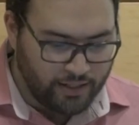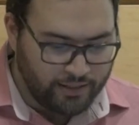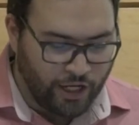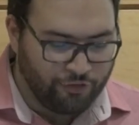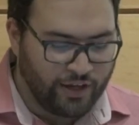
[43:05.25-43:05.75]

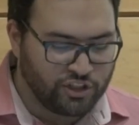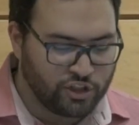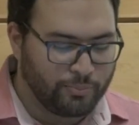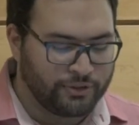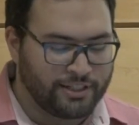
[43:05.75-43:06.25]
if you had
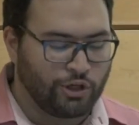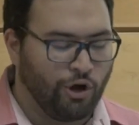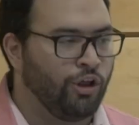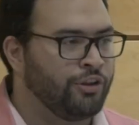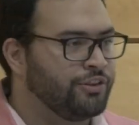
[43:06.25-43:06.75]
just put this
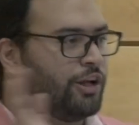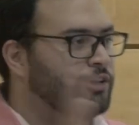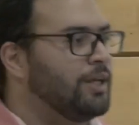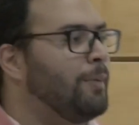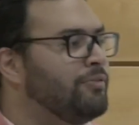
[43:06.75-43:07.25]
all on
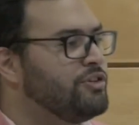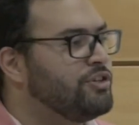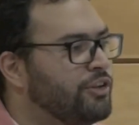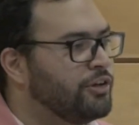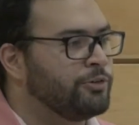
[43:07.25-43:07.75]
top of each
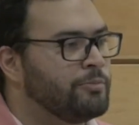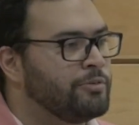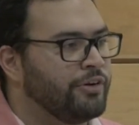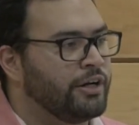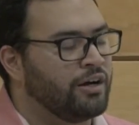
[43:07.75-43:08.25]
other, it wouldn't be
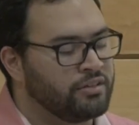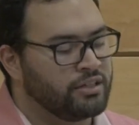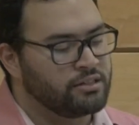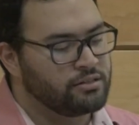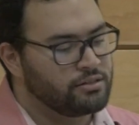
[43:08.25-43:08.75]
very
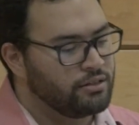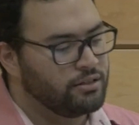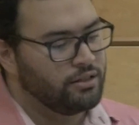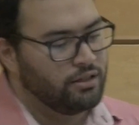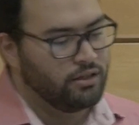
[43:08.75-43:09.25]
obvious,
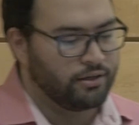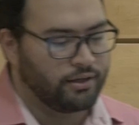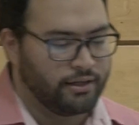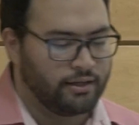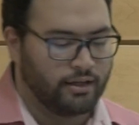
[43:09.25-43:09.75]

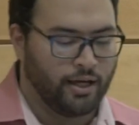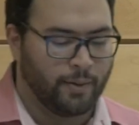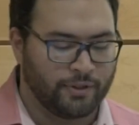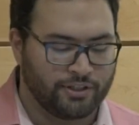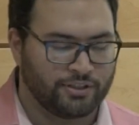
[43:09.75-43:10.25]
okay?
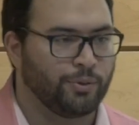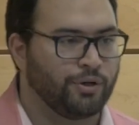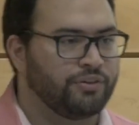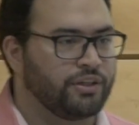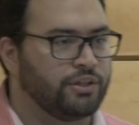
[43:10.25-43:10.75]
Because the
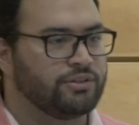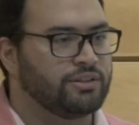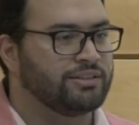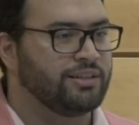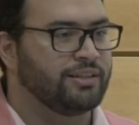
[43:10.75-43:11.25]
perfect
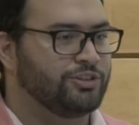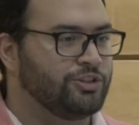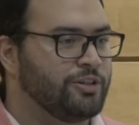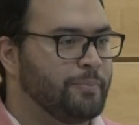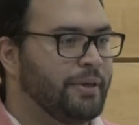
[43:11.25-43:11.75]
uses, sort
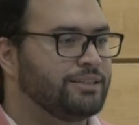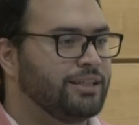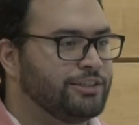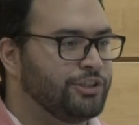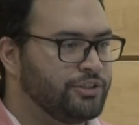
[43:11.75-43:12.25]
of the
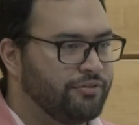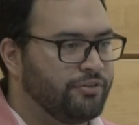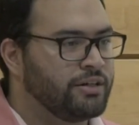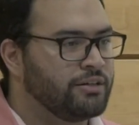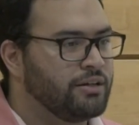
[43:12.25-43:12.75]
baselines are
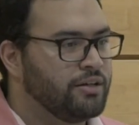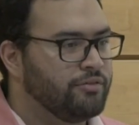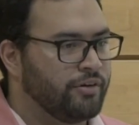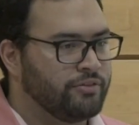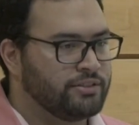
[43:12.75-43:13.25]
different
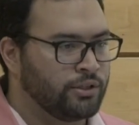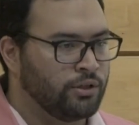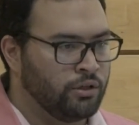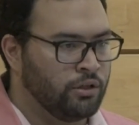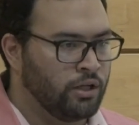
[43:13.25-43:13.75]
for every
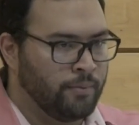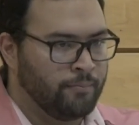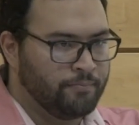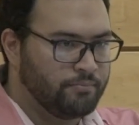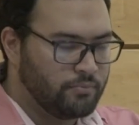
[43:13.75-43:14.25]
single
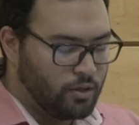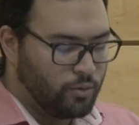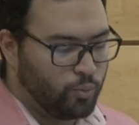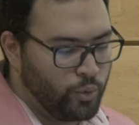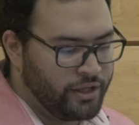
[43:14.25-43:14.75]

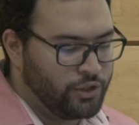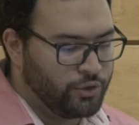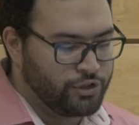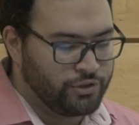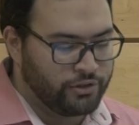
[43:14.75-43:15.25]
way that you
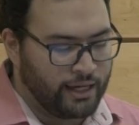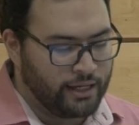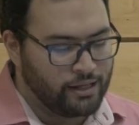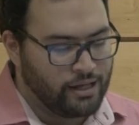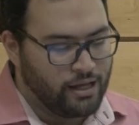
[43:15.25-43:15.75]
could do
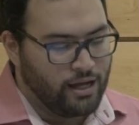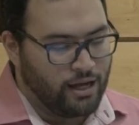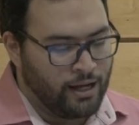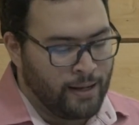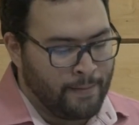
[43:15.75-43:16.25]
that.
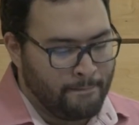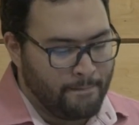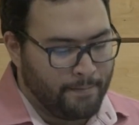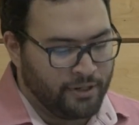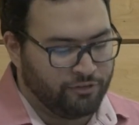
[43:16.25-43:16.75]

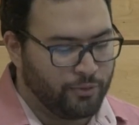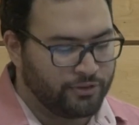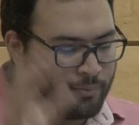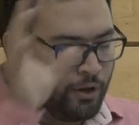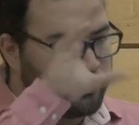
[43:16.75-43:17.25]
But if you put
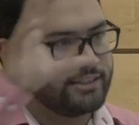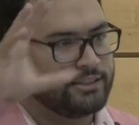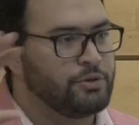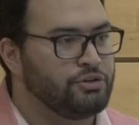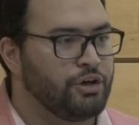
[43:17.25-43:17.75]
them all next
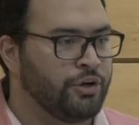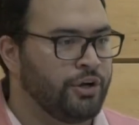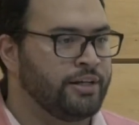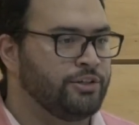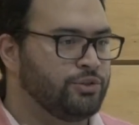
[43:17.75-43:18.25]
to each other
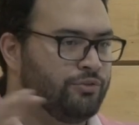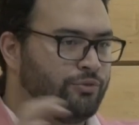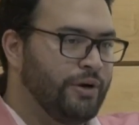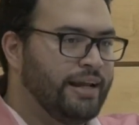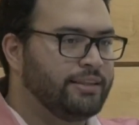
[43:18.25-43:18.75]
and you sort
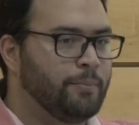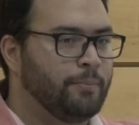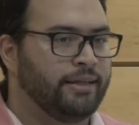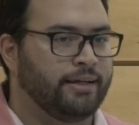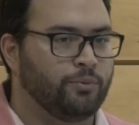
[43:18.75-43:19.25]
of rank them
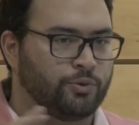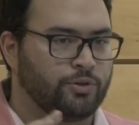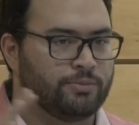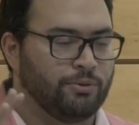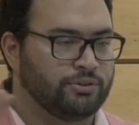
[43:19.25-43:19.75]
by like which
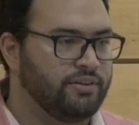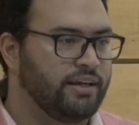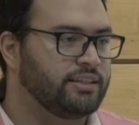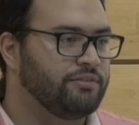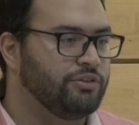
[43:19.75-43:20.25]
one's most
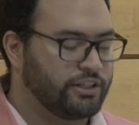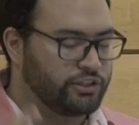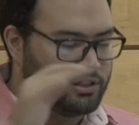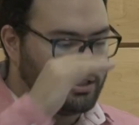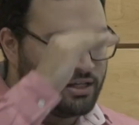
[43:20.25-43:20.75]
effective, you'll
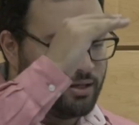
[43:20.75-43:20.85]
actually